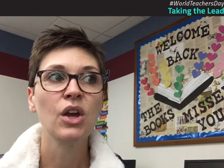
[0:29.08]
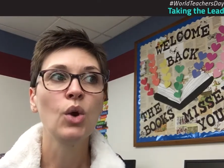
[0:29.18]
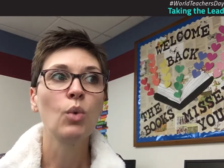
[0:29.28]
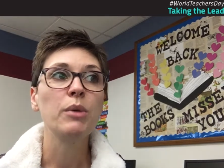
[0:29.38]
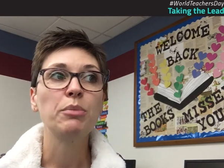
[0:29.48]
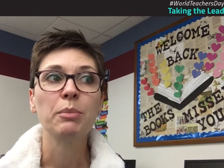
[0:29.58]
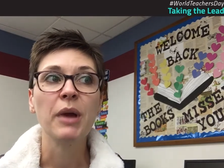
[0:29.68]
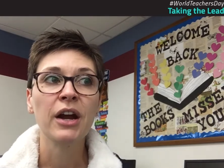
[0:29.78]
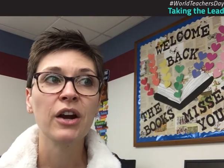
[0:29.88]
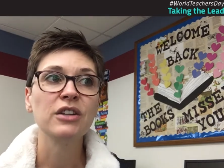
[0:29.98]
We
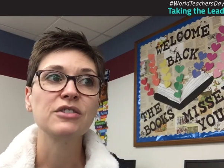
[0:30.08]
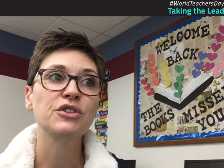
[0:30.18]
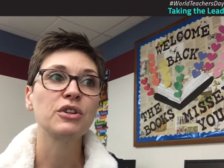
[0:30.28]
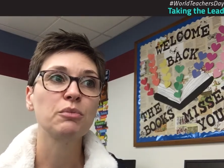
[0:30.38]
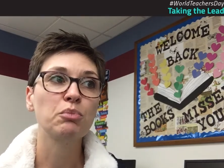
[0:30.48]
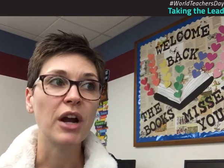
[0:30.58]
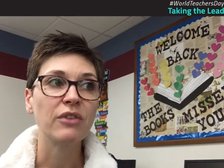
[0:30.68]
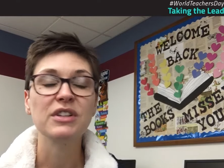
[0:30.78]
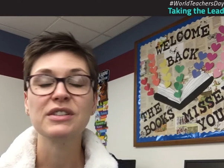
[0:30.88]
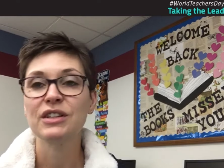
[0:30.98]
prepared and served
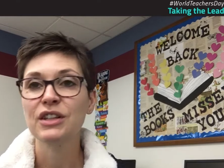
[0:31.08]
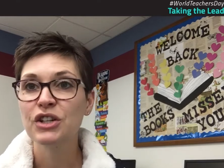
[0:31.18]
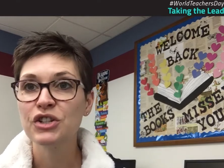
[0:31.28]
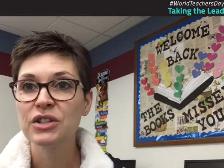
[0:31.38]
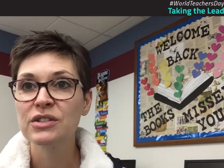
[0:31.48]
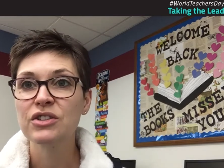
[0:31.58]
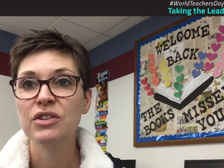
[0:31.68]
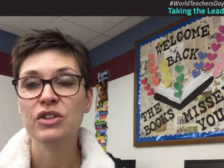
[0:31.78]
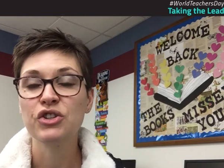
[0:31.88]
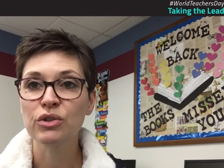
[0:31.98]
breakfast and lunches to
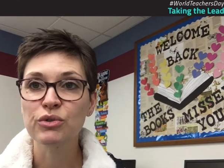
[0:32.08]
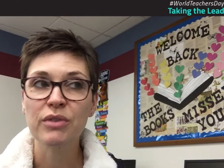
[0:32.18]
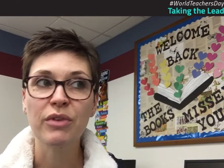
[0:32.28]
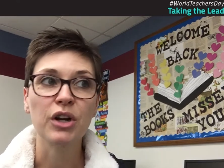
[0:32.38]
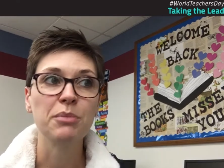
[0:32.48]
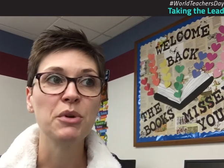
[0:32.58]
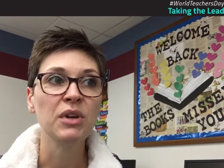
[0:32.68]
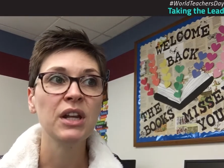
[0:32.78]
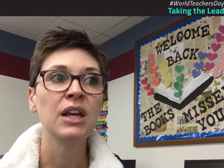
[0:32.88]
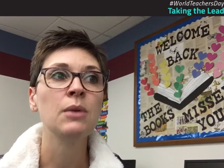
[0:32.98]
the children of our
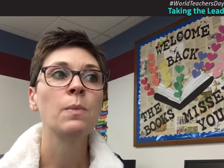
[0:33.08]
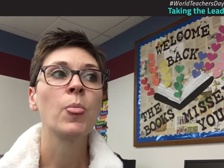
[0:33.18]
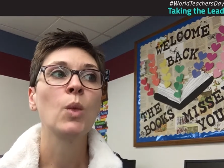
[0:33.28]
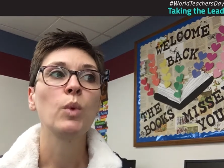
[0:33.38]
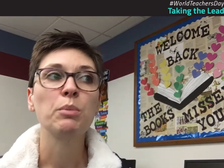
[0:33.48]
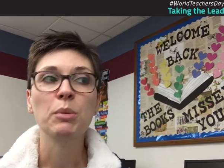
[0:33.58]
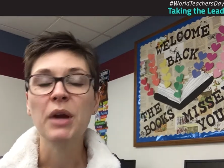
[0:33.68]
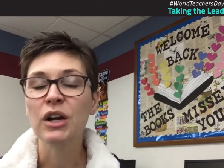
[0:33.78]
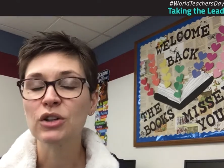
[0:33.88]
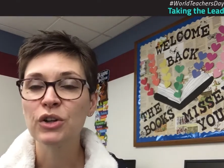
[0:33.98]
community. We
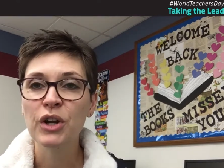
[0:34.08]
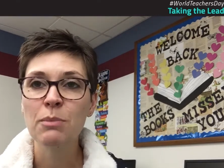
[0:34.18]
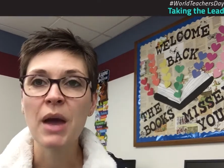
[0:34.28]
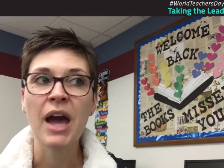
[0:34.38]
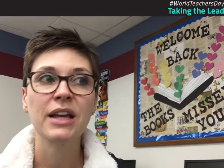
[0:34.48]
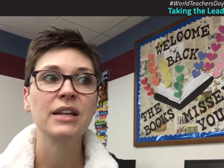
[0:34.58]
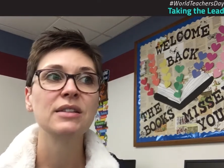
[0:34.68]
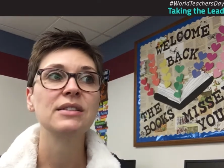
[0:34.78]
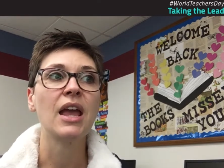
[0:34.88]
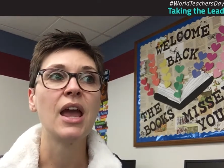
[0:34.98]
prepared learning
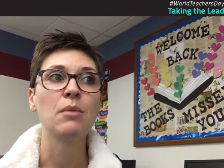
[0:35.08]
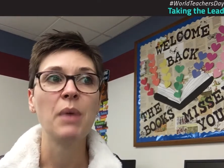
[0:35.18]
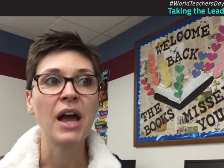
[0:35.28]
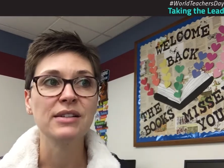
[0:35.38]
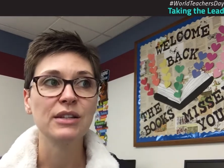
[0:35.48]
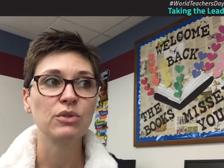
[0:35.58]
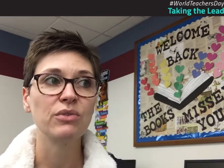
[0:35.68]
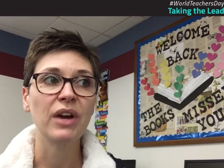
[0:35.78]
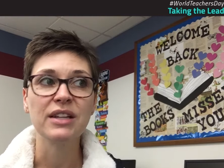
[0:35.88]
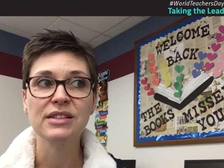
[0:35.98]
packets and passed out
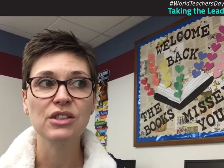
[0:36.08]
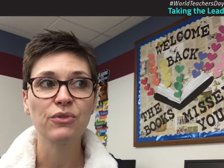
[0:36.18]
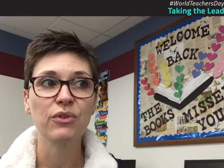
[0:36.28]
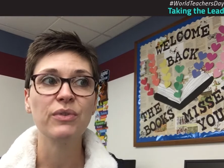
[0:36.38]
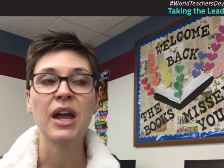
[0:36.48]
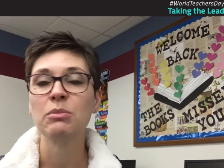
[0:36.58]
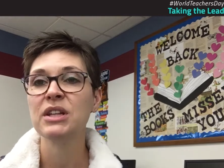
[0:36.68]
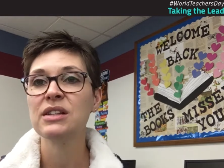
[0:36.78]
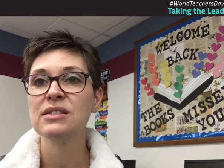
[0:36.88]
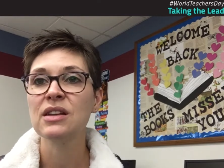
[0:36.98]
devices for
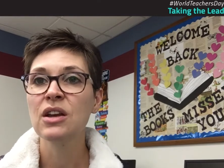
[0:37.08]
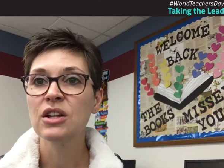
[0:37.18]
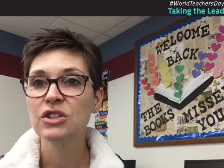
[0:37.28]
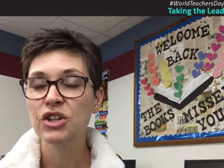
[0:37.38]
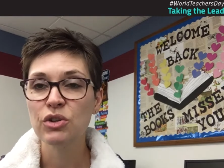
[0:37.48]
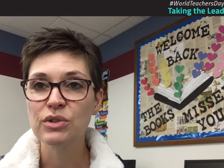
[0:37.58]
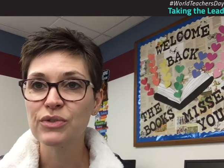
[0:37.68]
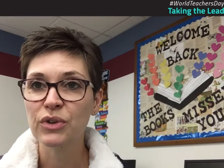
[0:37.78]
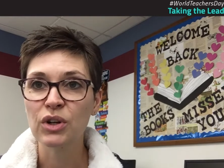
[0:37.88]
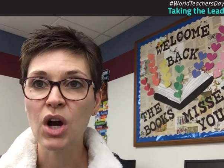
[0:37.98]
families to use
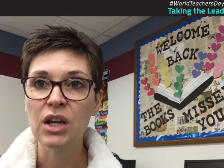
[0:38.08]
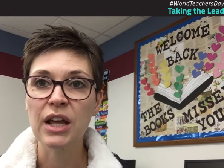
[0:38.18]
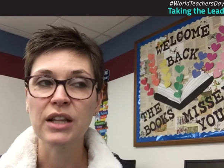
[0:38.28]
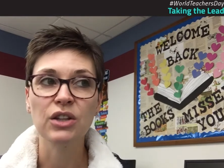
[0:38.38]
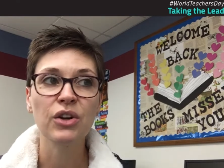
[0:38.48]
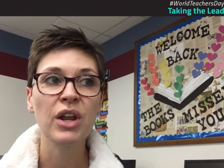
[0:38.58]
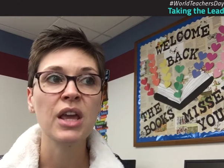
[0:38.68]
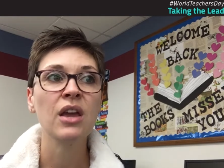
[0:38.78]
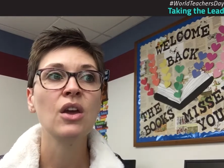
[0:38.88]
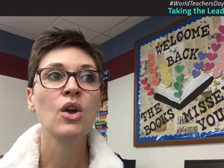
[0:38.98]
for online
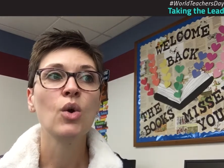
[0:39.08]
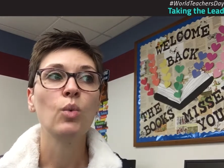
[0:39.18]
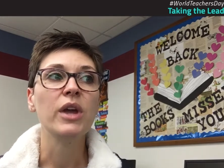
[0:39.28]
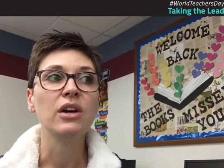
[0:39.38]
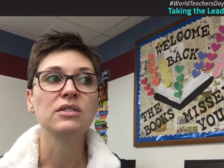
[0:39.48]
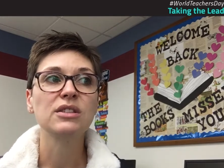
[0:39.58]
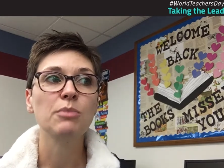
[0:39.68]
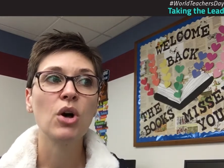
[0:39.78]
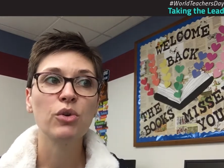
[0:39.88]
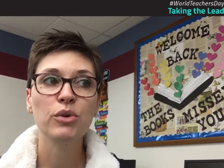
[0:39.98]
learning. We held
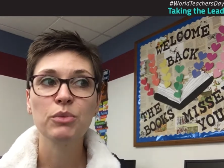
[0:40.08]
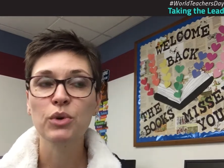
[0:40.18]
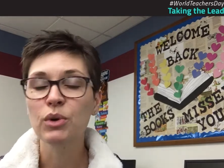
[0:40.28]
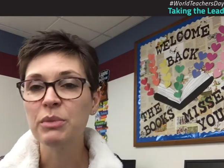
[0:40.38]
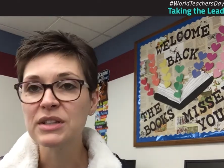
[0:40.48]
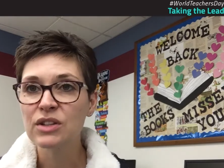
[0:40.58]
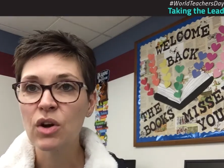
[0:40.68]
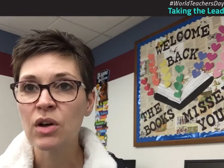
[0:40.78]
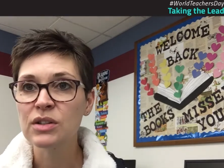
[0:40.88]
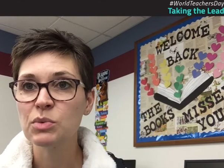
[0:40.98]
small group Google Meets
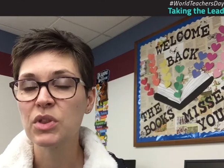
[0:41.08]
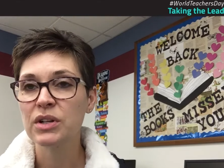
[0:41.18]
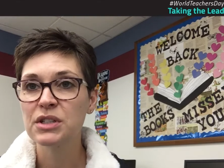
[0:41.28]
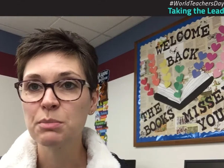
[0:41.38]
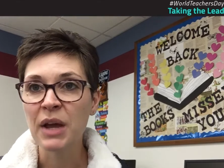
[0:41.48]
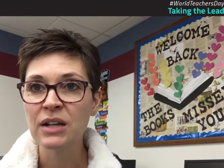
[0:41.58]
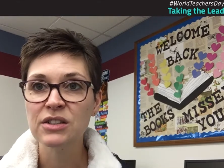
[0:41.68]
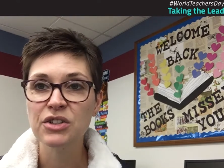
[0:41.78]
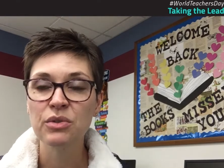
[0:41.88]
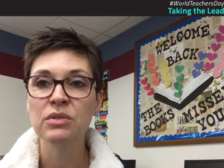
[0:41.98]
calls with our SPED
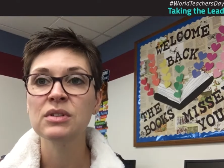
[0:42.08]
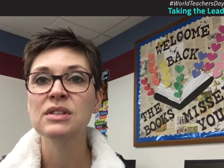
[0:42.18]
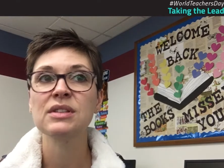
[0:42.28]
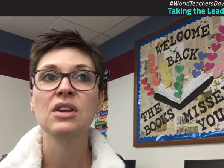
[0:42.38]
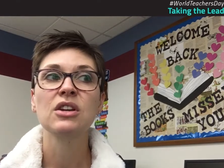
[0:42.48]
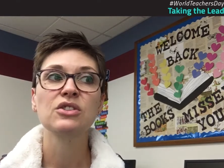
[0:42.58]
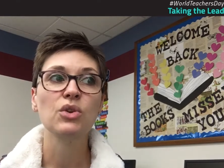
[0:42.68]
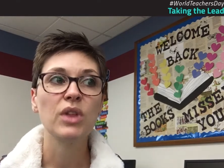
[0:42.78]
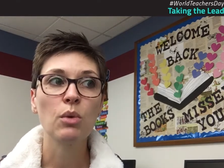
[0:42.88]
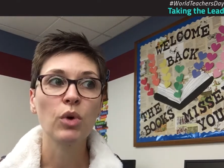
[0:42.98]
students so
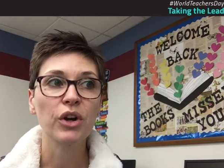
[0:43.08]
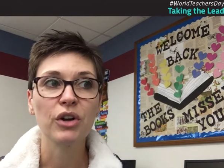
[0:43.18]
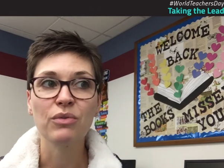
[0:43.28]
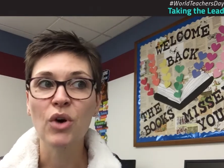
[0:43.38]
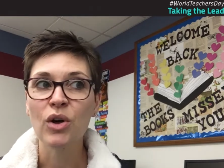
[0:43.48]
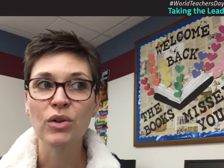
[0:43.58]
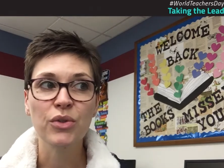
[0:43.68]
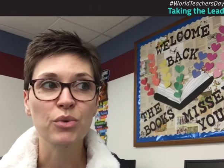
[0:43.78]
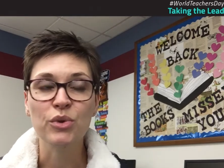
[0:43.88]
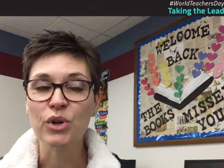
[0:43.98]
they weren't going to fall
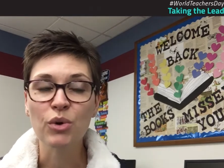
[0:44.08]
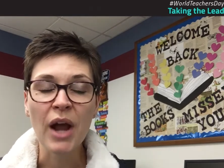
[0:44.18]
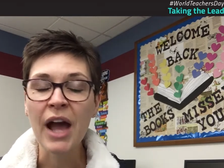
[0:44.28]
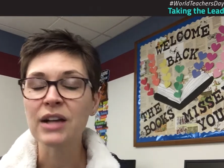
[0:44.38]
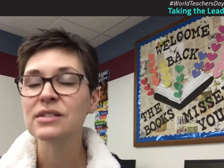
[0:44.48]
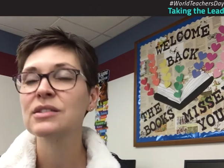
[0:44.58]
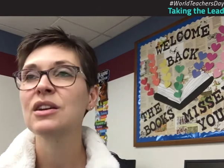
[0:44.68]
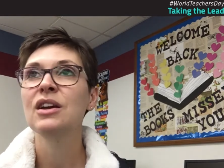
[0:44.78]
through the cracks.